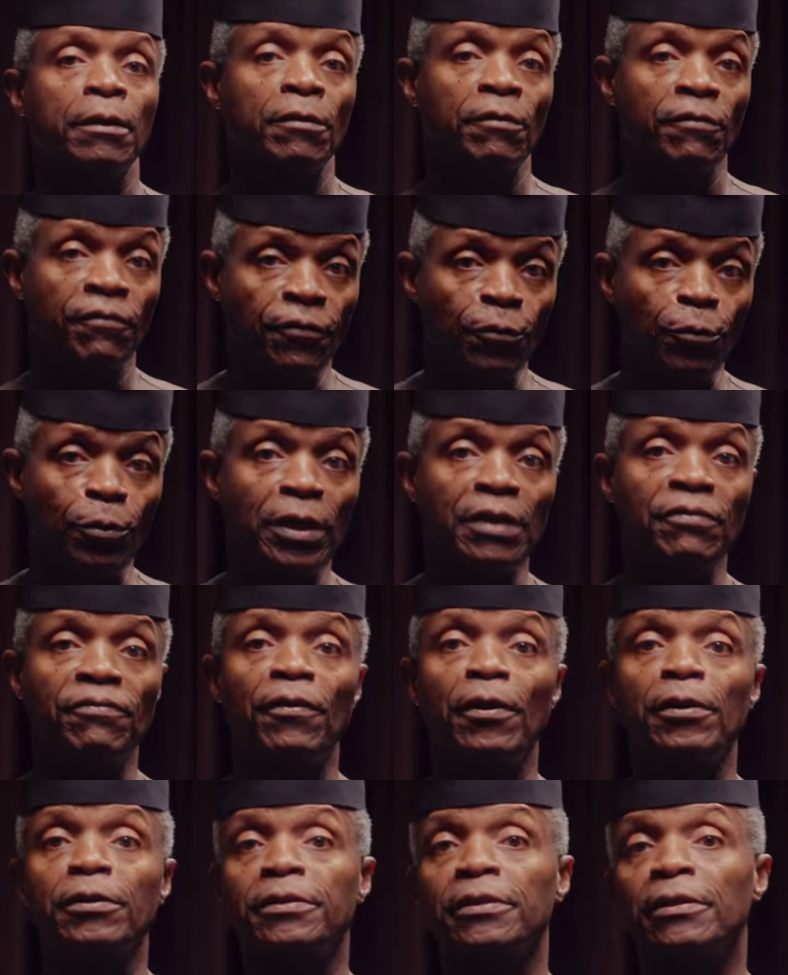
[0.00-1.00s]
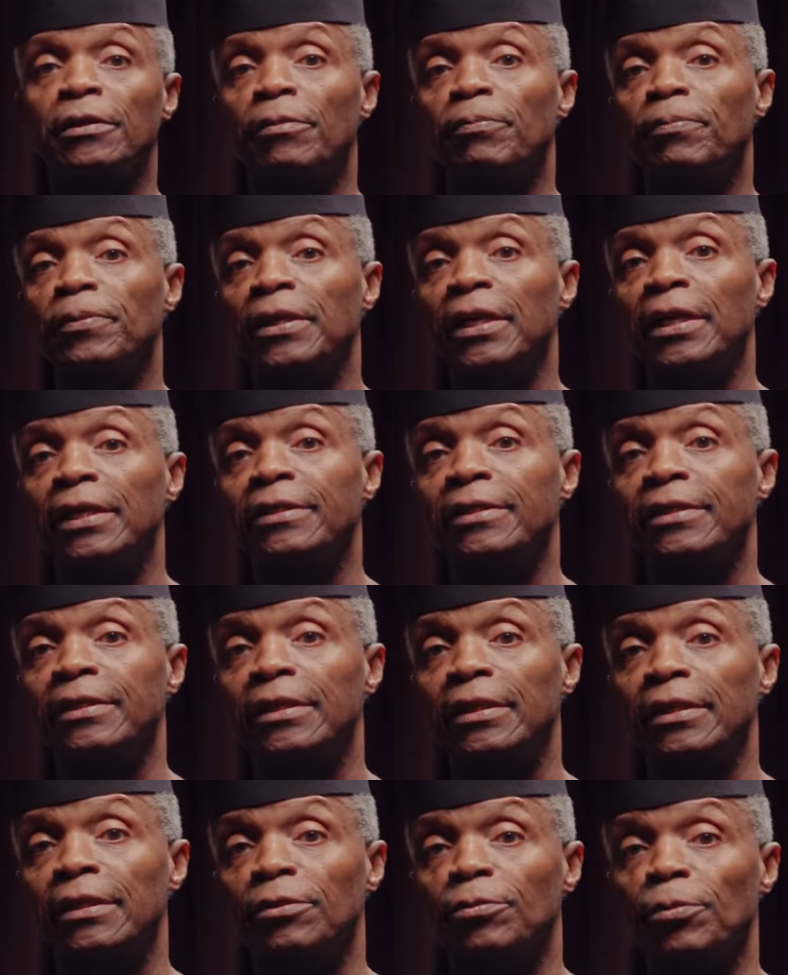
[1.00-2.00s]
fully functional P H
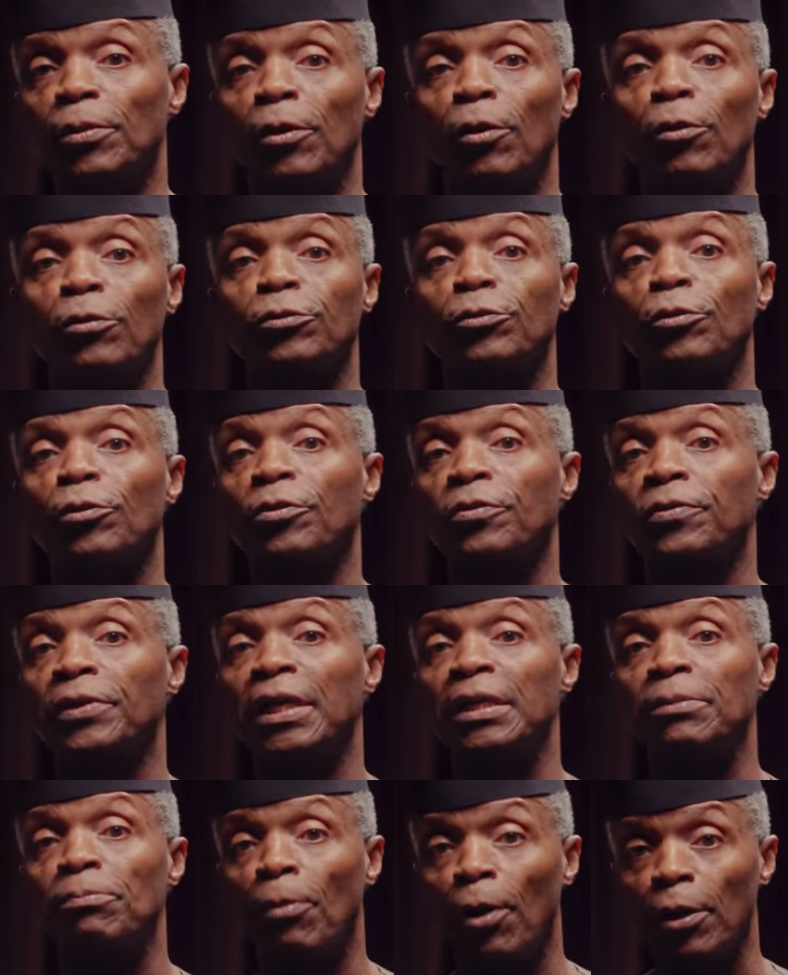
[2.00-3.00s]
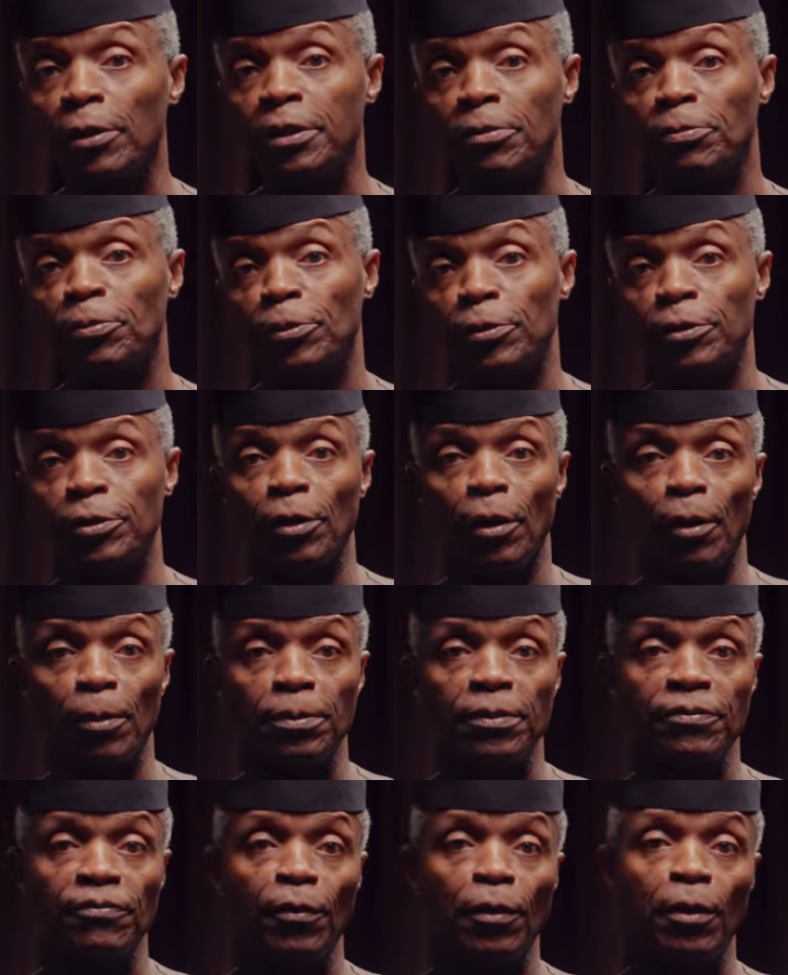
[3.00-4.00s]
Cs will also create multiple
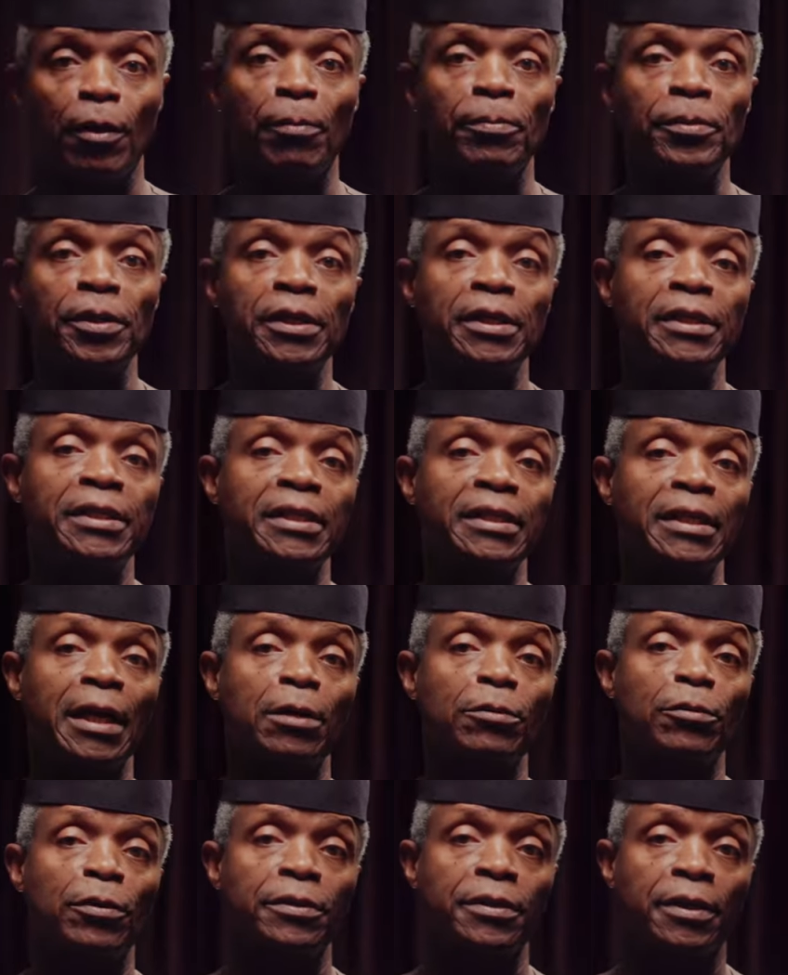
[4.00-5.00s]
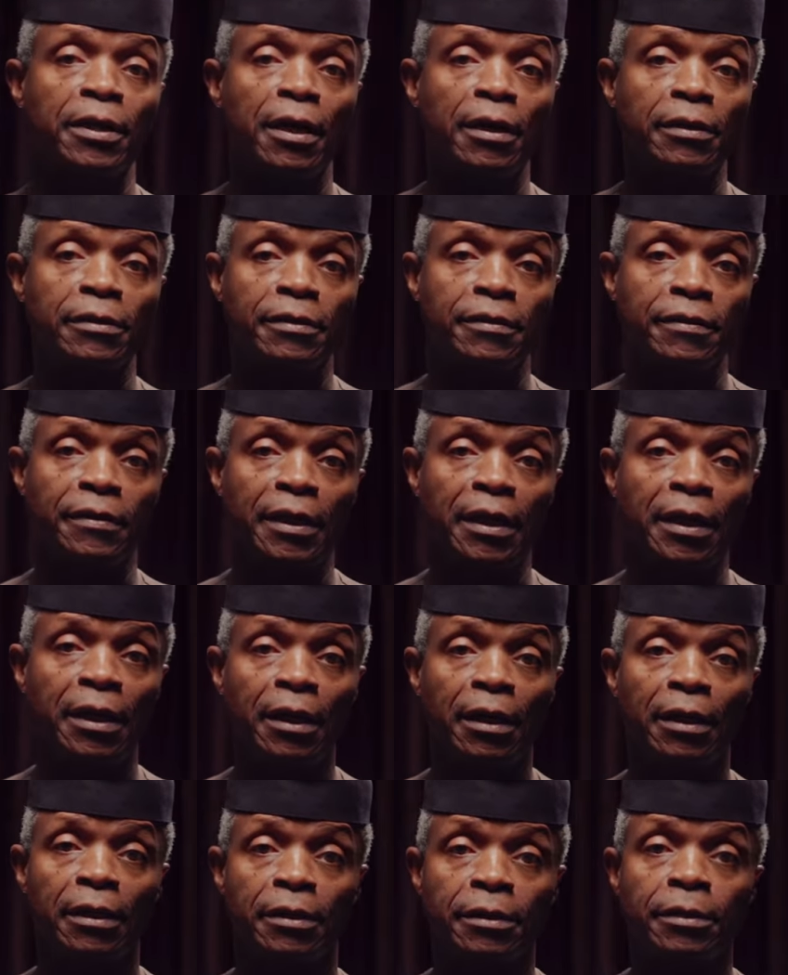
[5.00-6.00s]
jobs for communities across the country,
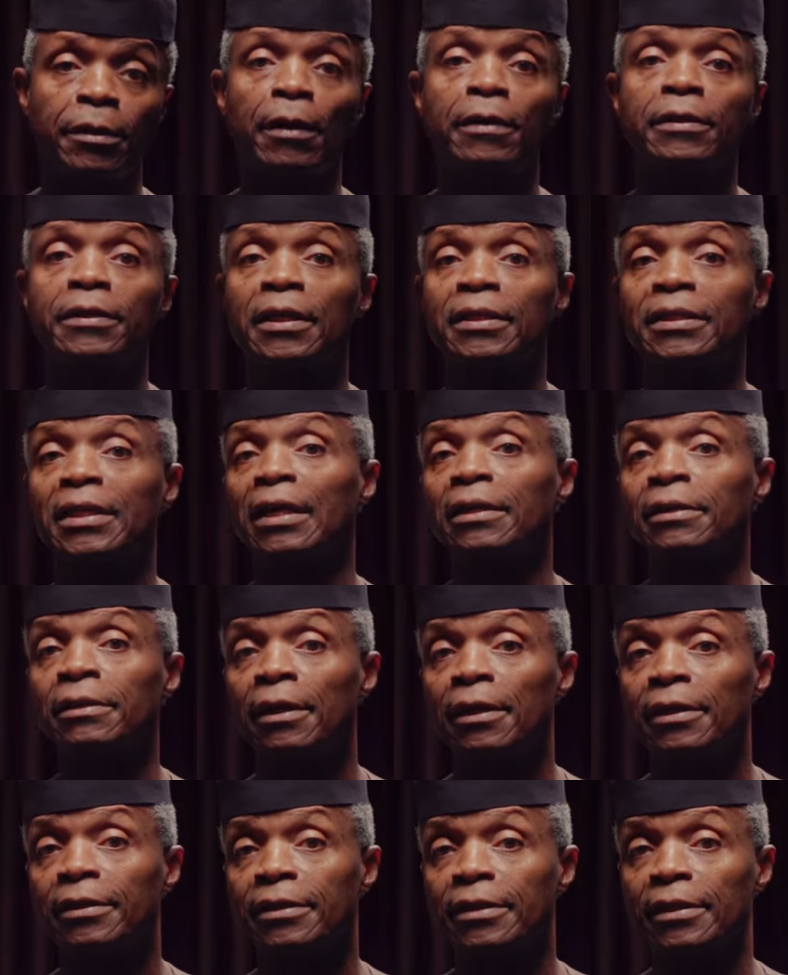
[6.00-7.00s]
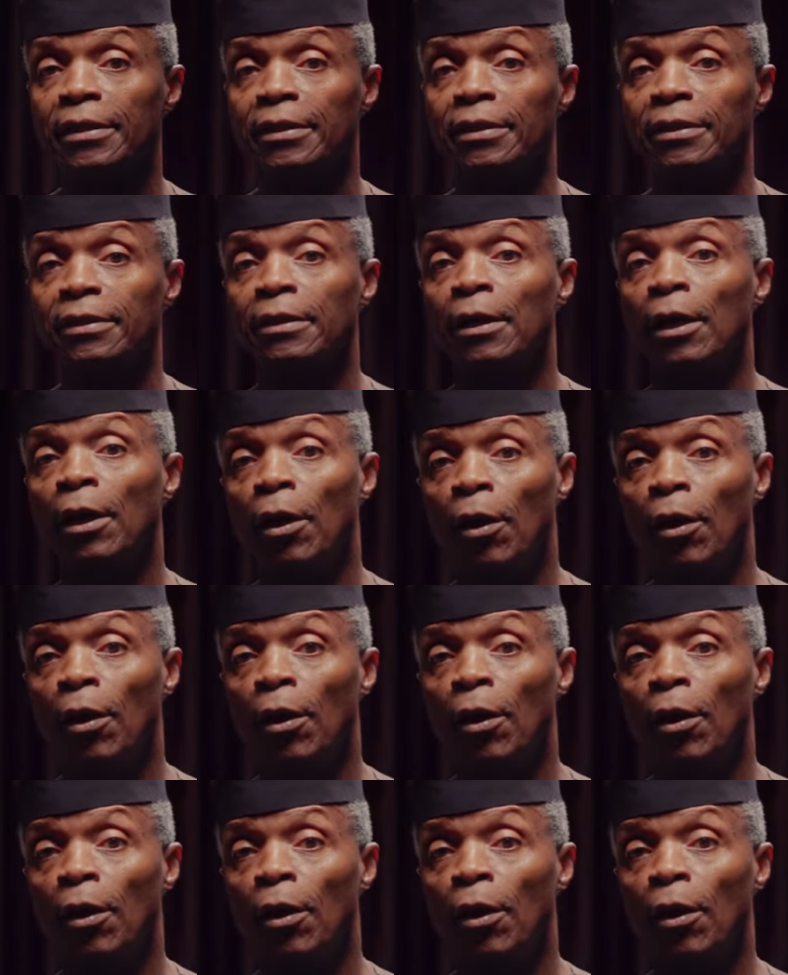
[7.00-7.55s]
doctors and nurses,